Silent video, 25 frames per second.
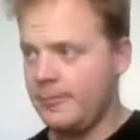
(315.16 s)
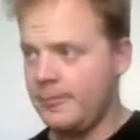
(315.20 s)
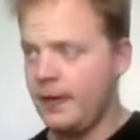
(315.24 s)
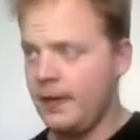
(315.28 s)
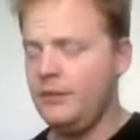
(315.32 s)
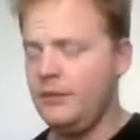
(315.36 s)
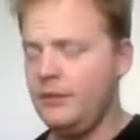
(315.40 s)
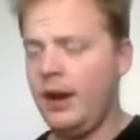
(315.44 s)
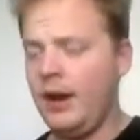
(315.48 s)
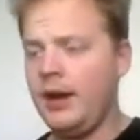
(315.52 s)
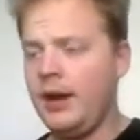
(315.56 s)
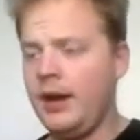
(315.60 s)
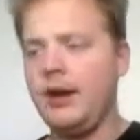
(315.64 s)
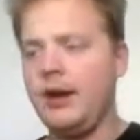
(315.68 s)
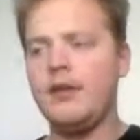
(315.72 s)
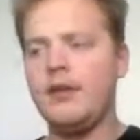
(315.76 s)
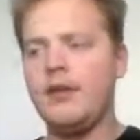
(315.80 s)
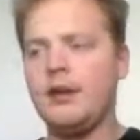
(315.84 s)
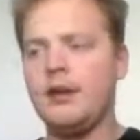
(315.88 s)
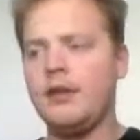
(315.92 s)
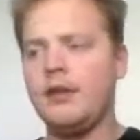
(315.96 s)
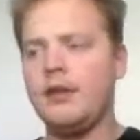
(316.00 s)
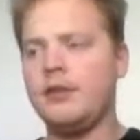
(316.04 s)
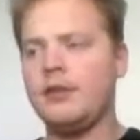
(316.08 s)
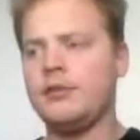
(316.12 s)
invite
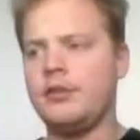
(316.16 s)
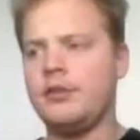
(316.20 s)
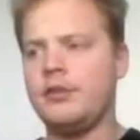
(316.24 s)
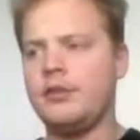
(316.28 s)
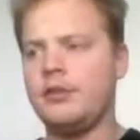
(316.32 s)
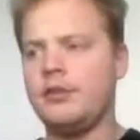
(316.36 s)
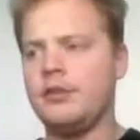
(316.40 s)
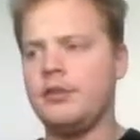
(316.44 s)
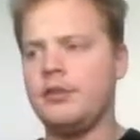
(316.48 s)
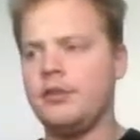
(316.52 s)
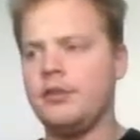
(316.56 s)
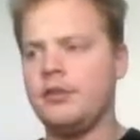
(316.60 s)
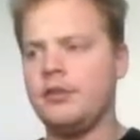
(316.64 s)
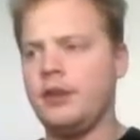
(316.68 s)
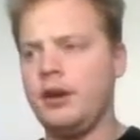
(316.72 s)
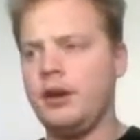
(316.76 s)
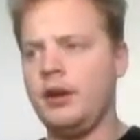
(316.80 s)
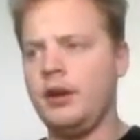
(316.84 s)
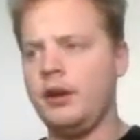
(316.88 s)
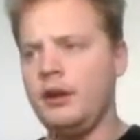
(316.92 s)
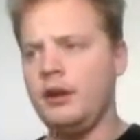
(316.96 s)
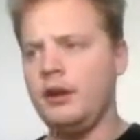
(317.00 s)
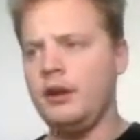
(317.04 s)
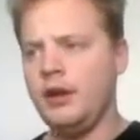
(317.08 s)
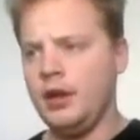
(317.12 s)
other statistics over
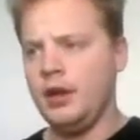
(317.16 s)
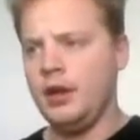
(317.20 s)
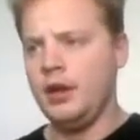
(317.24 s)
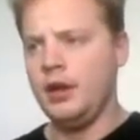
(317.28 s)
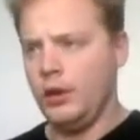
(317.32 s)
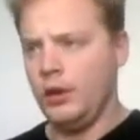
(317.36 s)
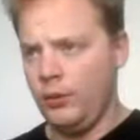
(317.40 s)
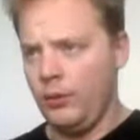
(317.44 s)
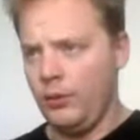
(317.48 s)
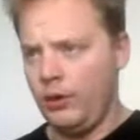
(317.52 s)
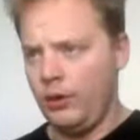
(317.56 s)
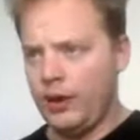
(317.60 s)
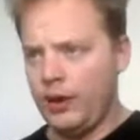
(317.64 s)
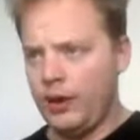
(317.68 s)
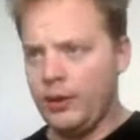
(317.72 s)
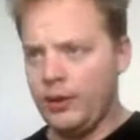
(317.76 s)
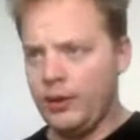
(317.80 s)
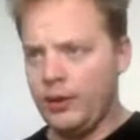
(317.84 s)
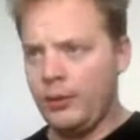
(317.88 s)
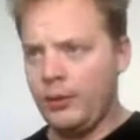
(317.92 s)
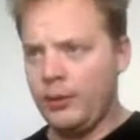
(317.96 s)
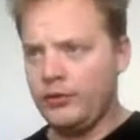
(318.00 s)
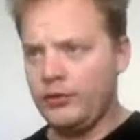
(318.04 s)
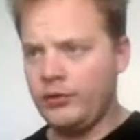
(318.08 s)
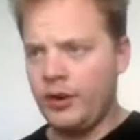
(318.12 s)
here. Well, on
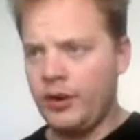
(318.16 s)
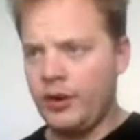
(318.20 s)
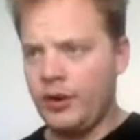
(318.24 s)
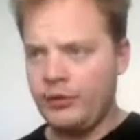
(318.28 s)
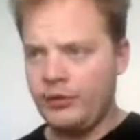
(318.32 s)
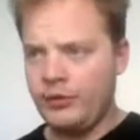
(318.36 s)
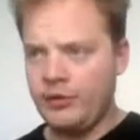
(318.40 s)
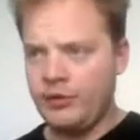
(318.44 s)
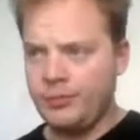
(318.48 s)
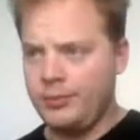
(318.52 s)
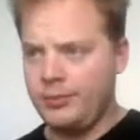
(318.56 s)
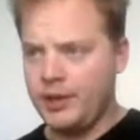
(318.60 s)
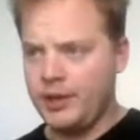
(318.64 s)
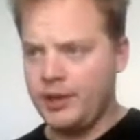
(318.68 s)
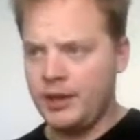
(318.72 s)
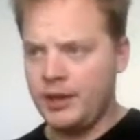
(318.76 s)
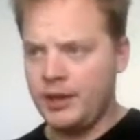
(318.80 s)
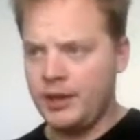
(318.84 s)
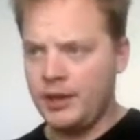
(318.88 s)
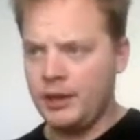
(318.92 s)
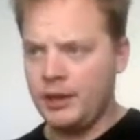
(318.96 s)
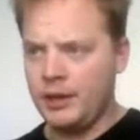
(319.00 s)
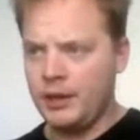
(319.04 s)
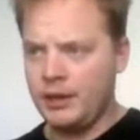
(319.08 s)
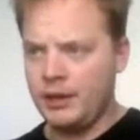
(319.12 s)
your bulletin, you have this
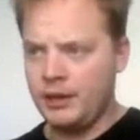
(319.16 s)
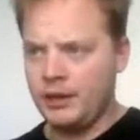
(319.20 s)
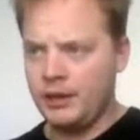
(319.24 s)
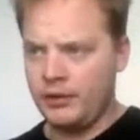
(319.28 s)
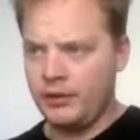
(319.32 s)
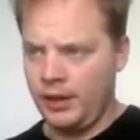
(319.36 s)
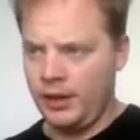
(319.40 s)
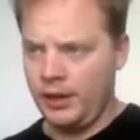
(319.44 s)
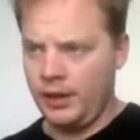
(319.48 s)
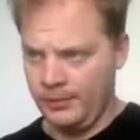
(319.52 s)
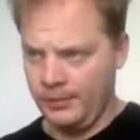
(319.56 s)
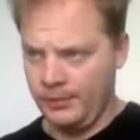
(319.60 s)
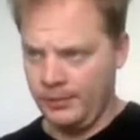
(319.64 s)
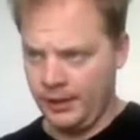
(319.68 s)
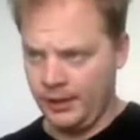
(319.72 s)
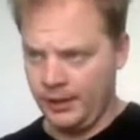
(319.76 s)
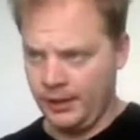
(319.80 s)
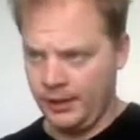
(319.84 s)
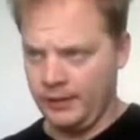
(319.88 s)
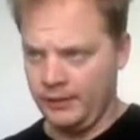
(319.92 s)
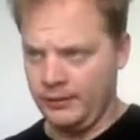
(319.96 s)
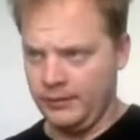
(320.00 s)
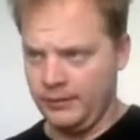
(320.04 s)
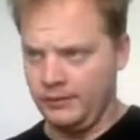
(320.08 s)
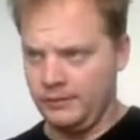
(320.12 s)
big green
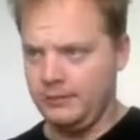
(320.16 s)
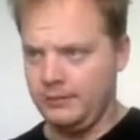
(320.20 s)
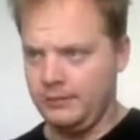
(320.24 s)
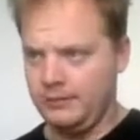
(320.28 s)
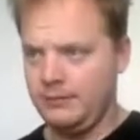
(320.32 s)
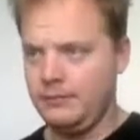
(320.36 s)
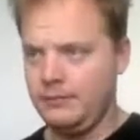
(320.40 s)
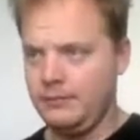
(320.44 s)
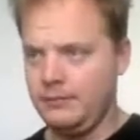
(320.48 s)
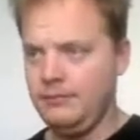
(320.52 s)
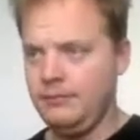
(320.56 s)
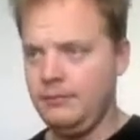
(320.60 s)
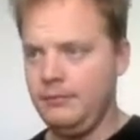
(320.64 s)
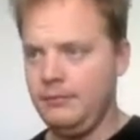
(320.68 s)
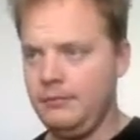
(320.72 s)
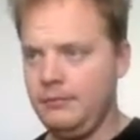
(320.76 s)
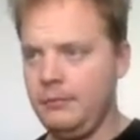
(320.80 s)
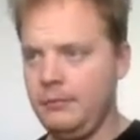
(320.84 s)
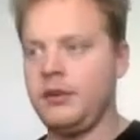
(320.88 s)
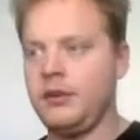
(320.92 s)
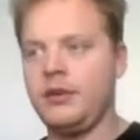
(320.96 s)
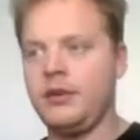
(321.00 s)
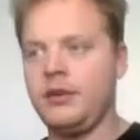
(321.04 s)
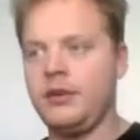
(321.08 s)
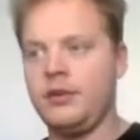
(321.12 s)
button.
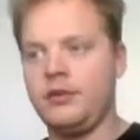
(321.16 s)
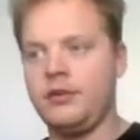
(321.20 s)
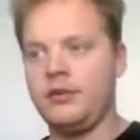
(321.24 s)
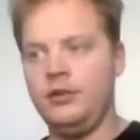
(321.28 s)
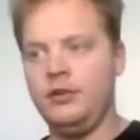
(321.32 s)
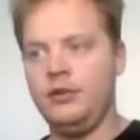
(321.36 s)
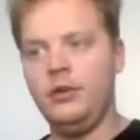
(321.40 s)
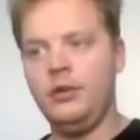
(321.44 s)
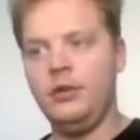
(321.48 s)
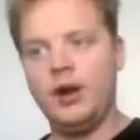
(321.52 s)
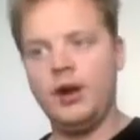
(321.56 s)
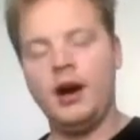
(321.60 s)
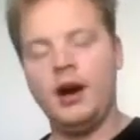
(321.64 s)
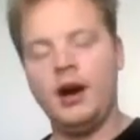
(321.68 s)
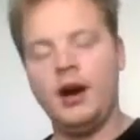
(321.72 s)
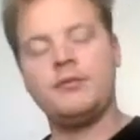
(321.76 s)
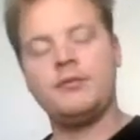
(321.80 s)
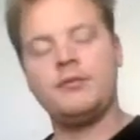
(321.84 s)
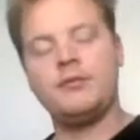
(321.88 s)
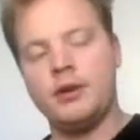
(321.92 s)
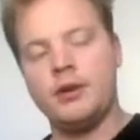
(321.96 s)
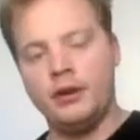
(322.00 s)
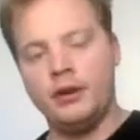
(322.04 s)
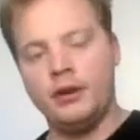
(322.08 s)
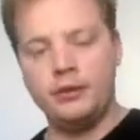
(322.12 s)
It says New
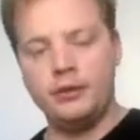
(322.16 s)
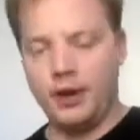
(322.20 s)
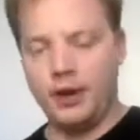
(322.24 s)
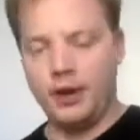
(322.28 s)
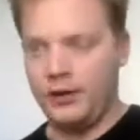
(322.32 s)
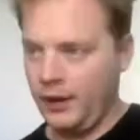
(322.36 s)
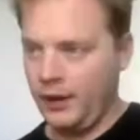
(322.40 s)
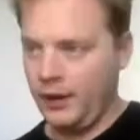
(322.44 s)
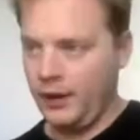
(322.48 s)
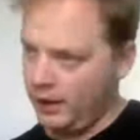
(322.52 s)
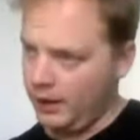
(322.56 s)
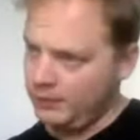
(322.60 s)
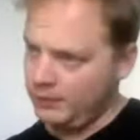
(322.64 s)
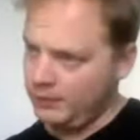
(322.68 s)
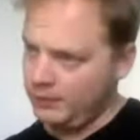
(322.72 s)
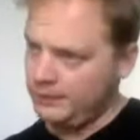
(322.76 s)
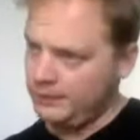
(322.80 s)
Conference right there.